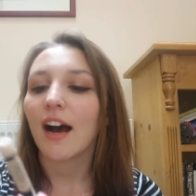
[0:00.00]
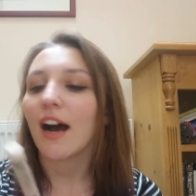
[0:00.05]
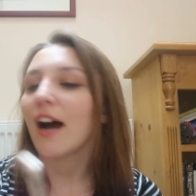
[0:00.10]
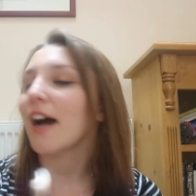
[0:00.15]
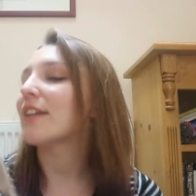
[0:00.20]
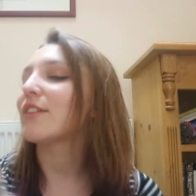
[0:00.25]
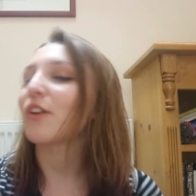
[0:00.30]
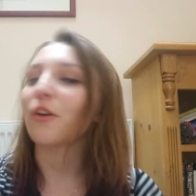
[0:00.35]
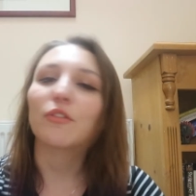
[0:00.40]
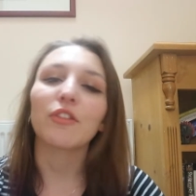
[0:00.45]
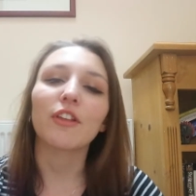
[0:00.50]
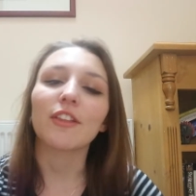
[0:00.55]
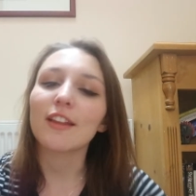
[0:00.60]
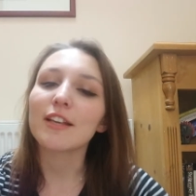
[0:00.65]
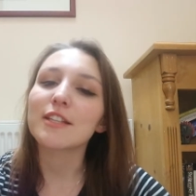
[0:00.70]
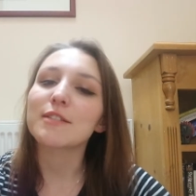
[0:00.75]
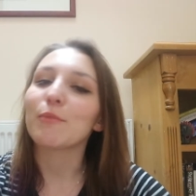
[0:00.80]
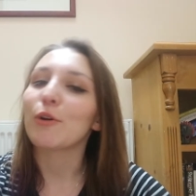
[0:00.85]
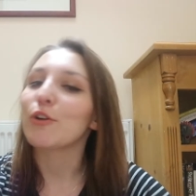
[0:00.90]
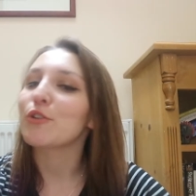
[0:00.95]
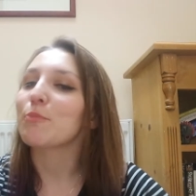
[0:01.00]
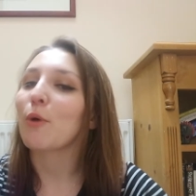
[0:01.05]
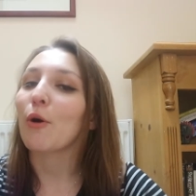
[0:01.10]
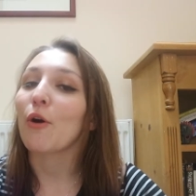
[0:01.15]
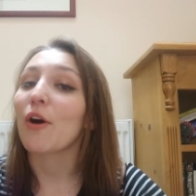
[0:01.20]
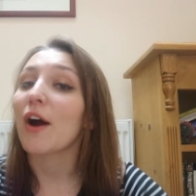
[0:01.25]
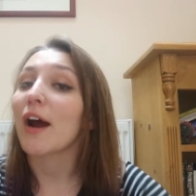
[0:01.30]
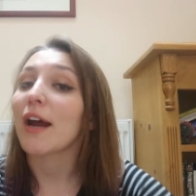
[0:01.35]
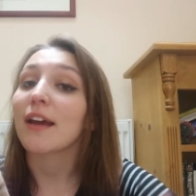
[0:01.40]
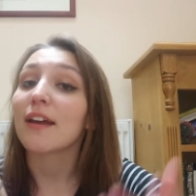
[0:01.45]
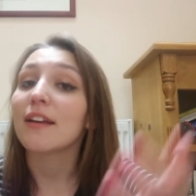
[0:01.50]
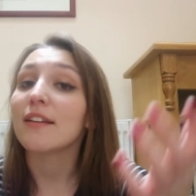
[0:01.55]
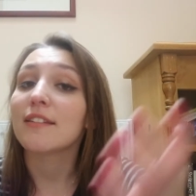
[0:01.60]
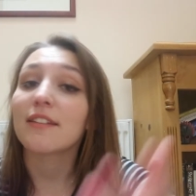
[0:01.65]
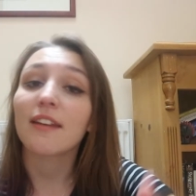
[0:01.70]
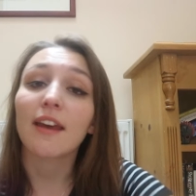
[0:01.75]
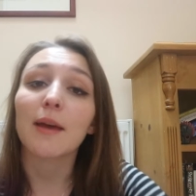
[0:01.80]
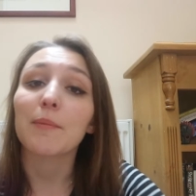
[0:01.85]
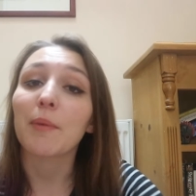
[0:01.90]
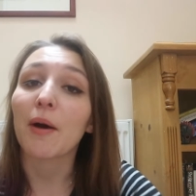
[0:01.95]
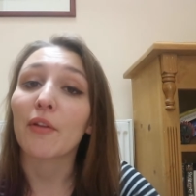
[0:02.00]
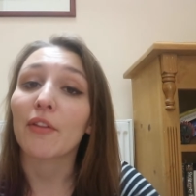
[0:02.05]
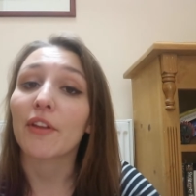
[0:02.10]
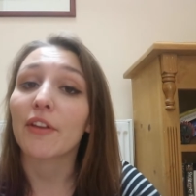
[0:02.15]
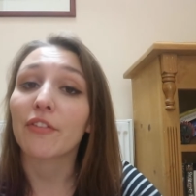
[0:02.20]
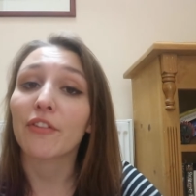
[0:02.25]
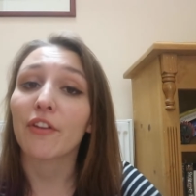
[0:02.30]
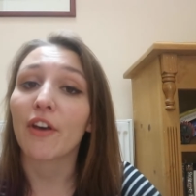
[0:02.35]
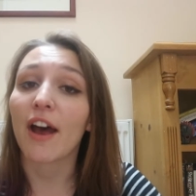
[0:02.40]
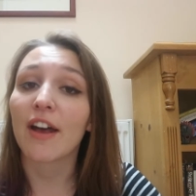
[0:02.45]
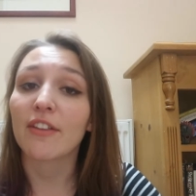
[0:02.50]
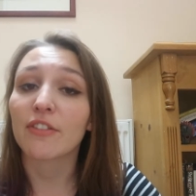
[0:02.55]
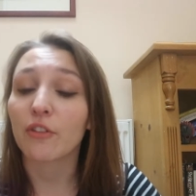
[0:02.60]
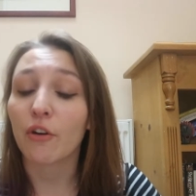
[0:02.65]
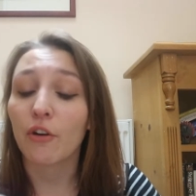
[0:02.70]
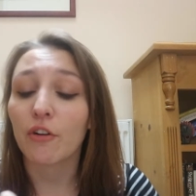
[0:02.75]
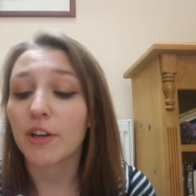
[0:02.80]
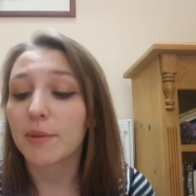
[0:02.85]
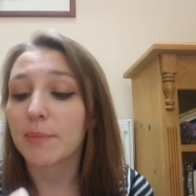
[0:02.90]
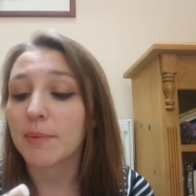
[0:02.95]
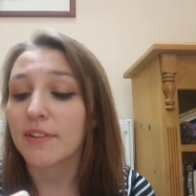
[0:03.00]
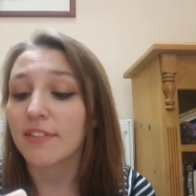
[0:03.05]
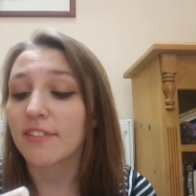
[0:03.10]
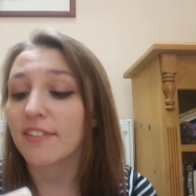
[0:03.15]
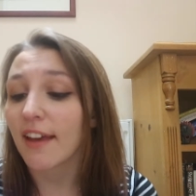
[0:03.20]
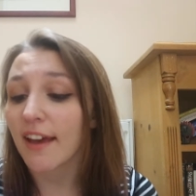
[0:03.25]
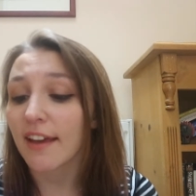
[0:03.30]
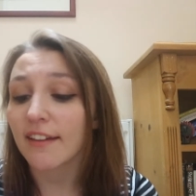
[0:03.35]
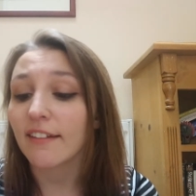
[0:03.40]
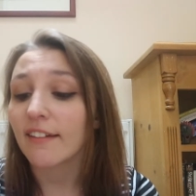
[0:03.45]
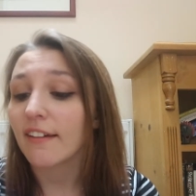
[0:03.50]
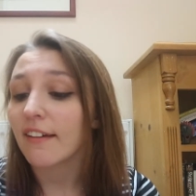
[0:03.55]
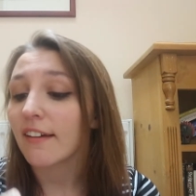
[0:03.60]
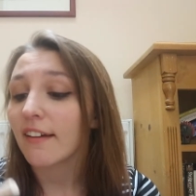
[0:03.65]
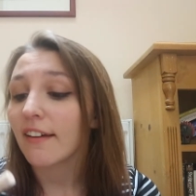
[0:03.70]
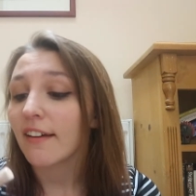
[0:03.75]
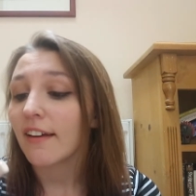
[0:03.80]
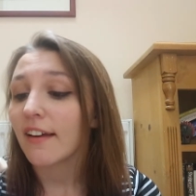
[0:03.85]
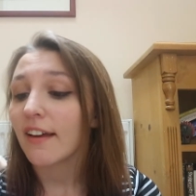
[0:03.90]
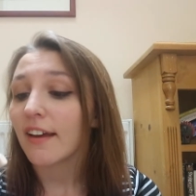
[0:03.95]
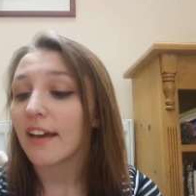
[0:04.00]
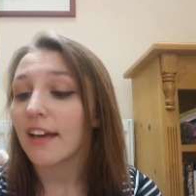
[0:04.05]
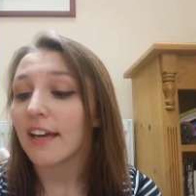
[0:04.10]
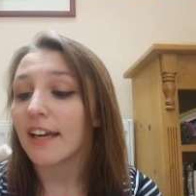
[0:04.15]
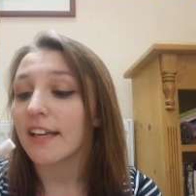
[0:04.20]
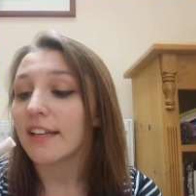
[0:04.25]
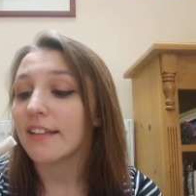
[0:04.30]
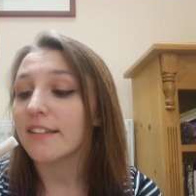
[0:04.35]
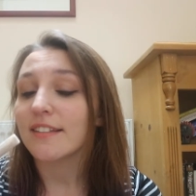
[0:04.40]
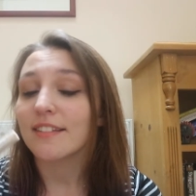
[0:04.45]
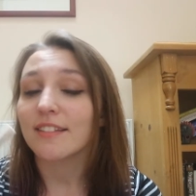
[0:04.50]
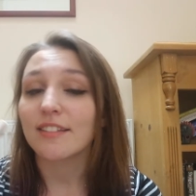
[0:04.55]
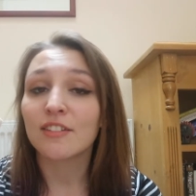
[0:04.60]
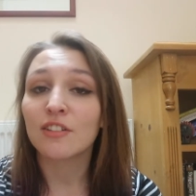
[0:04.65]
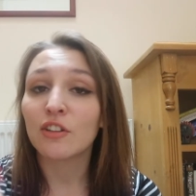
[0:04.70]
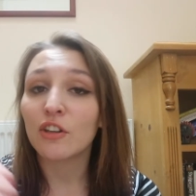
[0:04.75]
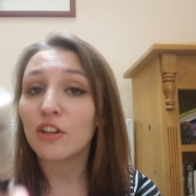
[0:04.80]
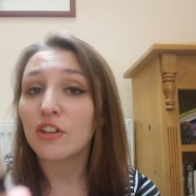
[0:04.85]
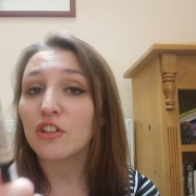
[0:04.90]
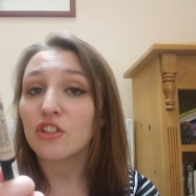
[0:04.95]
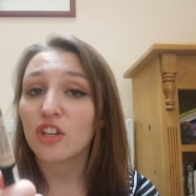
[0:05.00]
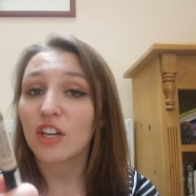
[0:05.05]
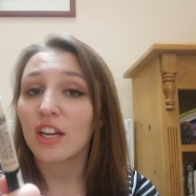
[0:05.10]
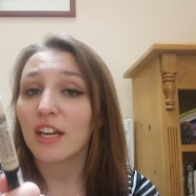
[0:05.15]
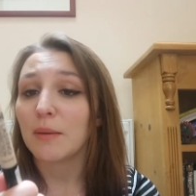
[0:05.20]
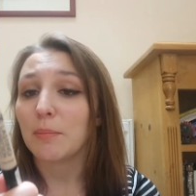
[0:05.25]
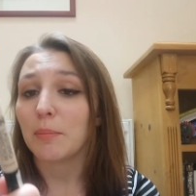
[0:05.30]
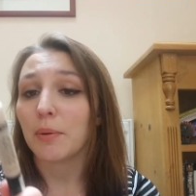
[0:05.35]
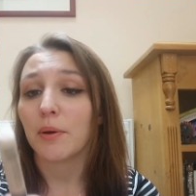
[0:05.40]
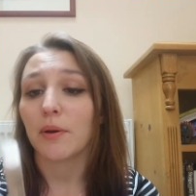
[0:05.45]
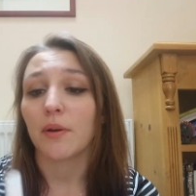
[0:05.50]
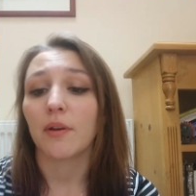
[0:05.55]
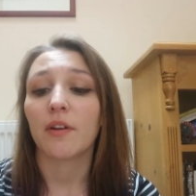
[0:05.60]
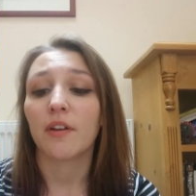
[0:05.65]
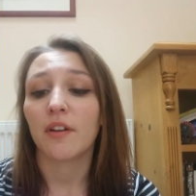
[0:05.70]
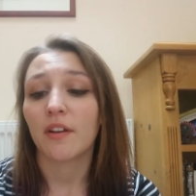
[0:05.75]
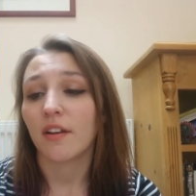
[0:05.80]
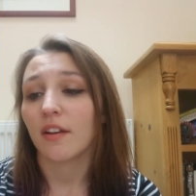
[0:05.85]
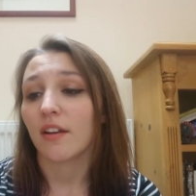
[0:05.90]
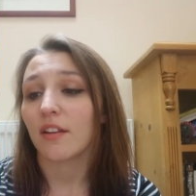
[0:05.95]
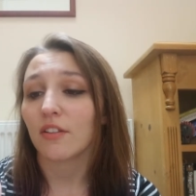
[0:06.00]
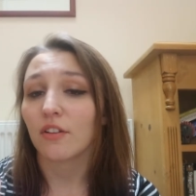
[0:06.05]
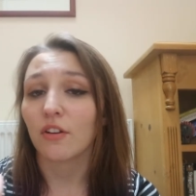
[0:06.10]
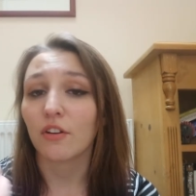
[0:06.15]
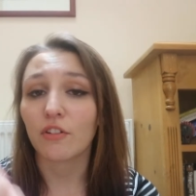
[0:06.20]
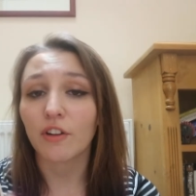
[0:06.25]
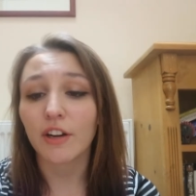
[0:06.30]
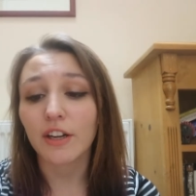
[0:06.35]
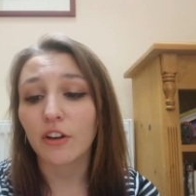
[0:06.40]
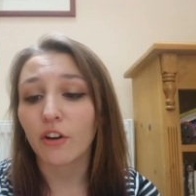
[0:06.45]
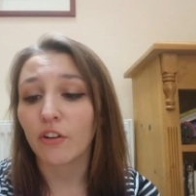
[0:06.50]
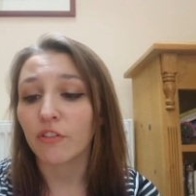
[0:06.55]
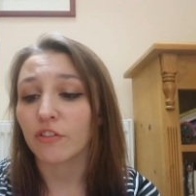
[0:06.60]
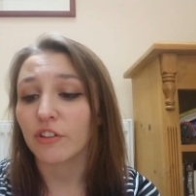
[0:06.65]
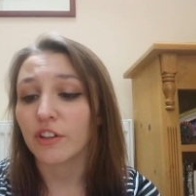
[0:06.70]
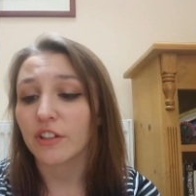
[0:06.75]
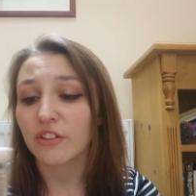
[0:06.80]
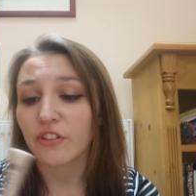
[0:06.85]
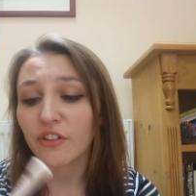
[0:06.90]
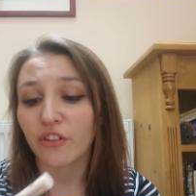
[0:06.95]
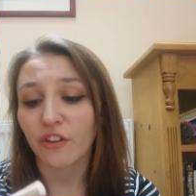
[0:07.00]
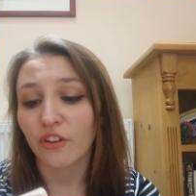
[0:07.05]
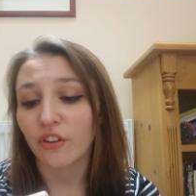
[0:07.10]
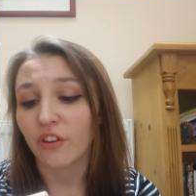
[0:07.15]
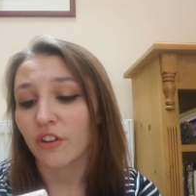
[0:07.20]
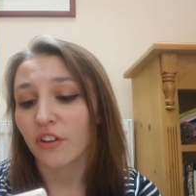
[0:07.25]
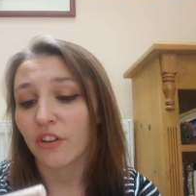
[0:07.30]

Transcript: I don't think there's much more I can say about this that hasn't already been said. It's dirt cheap. It's got great coverage.